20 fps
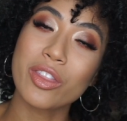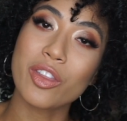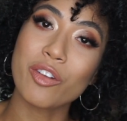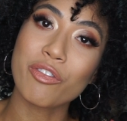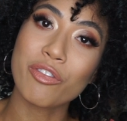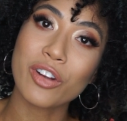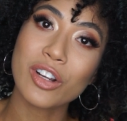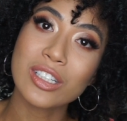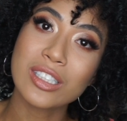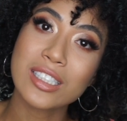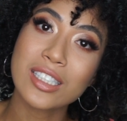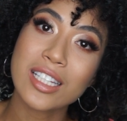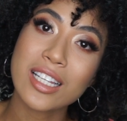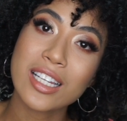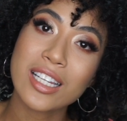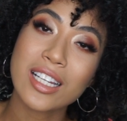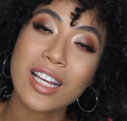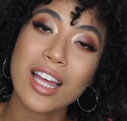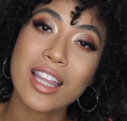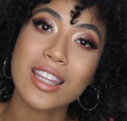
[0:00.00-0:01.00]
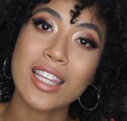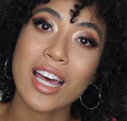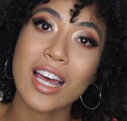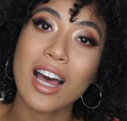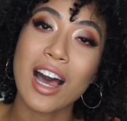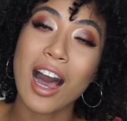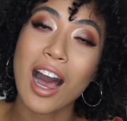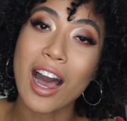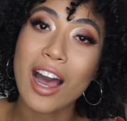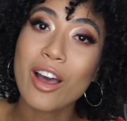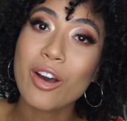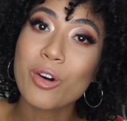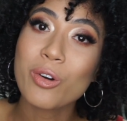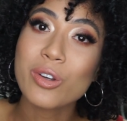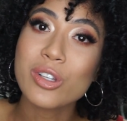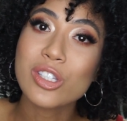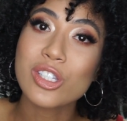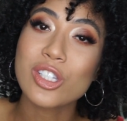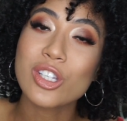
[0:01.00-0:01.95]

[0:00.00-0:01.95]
the first thing that I always